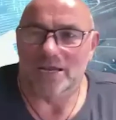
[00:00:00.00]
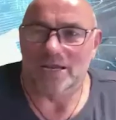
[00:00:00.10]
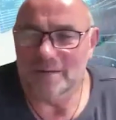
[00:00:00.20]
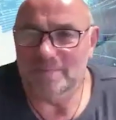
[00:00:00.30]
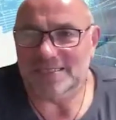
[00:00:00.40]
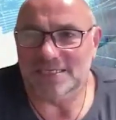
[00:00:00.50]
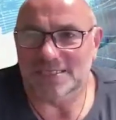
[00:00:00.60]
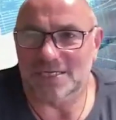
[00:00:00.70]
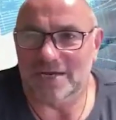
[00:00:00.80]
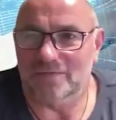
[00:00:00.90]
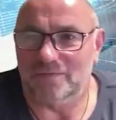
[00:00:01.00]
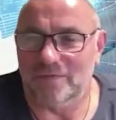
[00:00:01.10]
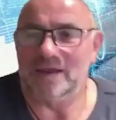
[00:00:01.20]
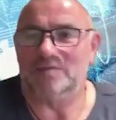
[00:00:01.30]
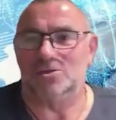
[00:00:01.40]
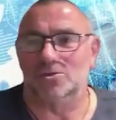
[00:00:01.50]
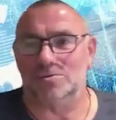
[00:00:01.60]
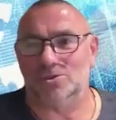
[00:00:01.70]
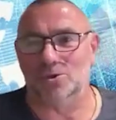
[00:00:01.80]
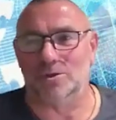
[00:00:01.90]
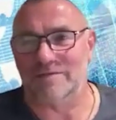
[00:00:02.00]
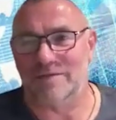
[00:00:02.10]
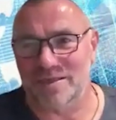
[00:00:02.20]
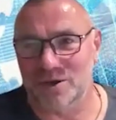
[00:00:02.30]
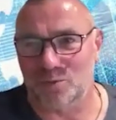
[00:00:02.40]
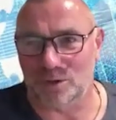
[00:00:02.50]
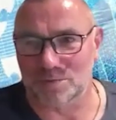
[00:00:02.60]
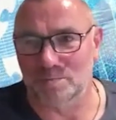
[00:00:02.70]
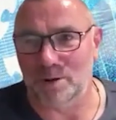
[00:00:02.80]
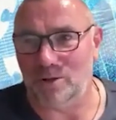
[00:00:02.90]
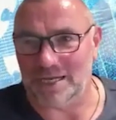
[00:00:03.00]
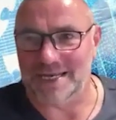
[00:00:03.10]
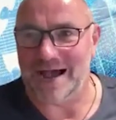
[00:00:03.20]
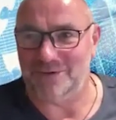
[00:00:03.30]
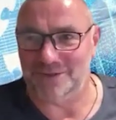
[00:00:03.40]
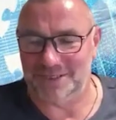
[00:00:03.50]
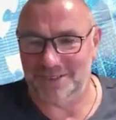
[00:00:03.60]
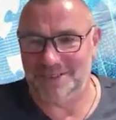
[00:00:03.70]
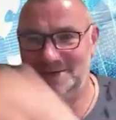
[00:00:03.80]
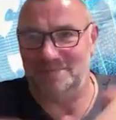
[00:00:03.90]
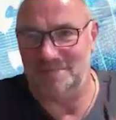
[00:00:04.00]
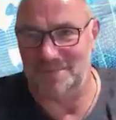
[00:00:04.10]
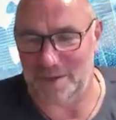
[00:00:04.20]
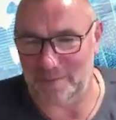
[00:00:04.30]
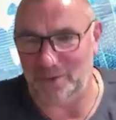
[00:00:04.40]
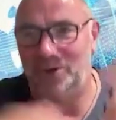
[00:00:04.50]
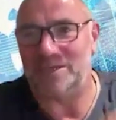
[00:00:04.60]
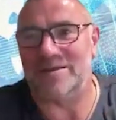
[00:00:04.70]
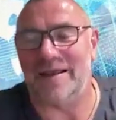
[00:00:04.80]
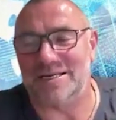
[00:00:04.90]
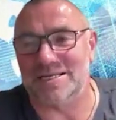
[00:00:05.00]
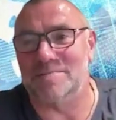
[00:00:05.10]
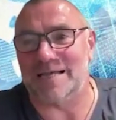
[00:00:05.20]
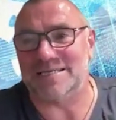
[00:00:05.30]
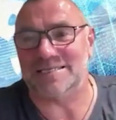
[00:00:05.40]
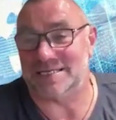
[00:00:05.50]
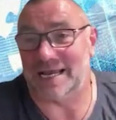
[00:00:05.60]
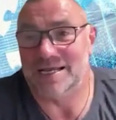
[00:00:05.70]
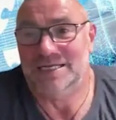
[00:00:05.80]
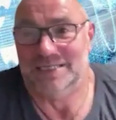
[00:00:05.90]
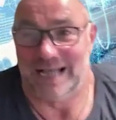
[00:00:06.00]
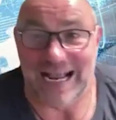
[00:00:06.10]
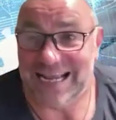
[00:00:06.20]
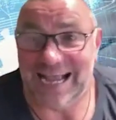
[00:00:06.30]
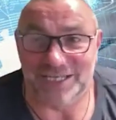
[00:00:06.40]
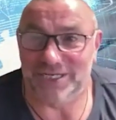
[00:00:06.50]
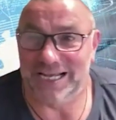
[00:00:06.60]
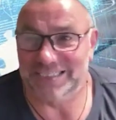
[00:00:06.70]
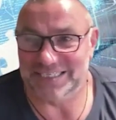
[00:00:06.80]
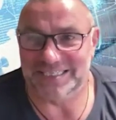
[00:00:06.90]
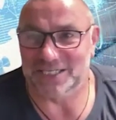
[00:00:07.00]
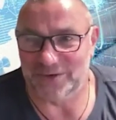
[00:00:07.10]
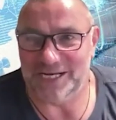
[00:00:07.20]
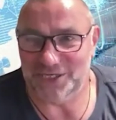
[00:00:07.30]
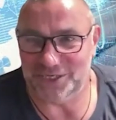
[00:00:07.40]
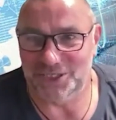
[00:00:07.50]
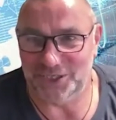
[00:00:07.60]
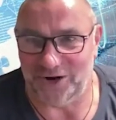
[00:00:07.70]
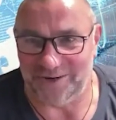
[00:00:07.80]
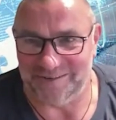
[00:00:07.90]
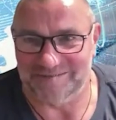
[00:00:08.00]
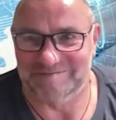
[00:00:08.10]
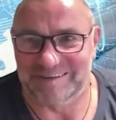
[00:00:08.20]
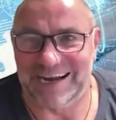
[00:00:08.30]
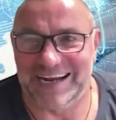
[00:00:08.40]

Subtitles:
But when you're in a business and you've sold everything that wasn't bolted down to, so you put all your eggs in the basket, it's like I can't change the situation, John,